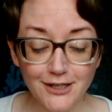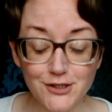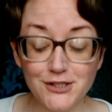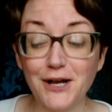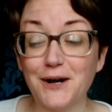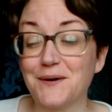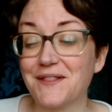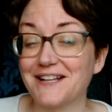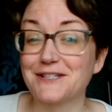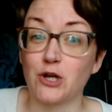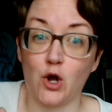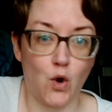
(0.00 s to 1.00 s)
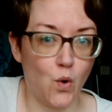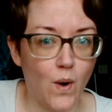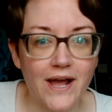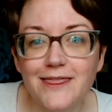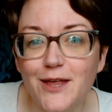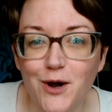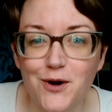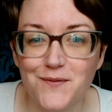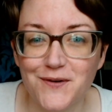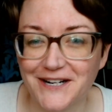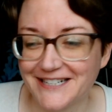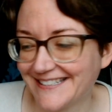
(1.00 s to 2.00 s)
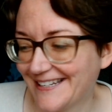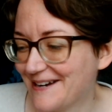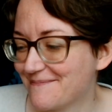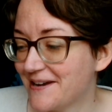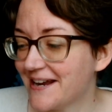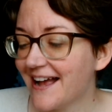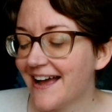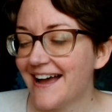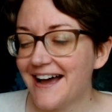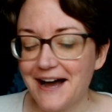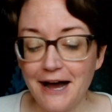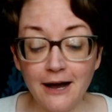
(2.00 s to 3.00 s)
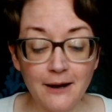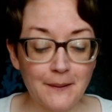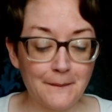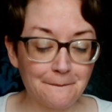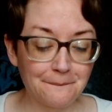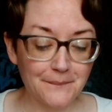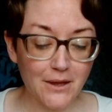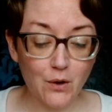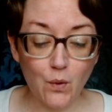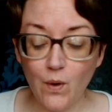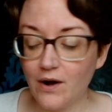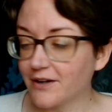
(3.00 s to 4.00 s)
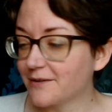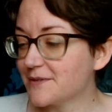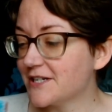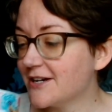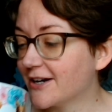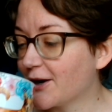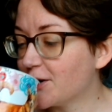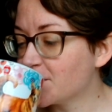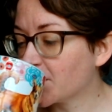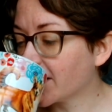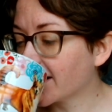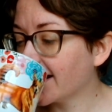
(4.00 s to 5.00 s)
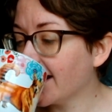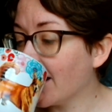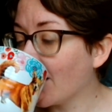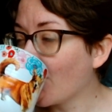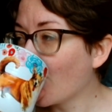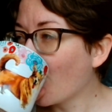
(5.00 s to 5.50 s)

So that's quite the homework assignment. Um, welcome to your homework. Yeah.